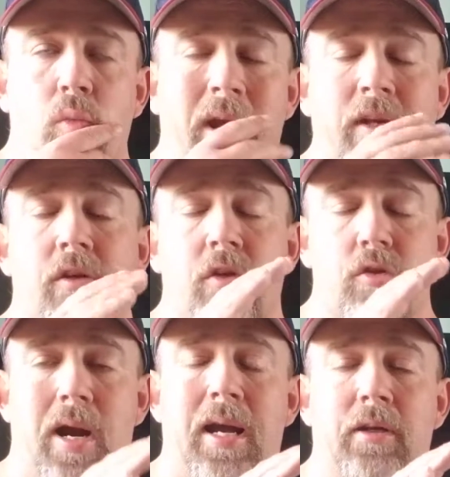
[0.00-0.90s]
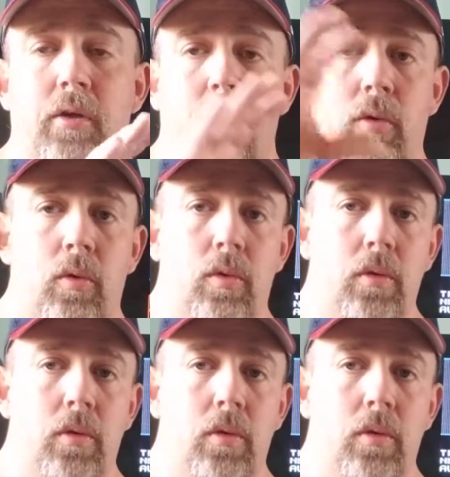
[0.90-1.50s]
waiting to try to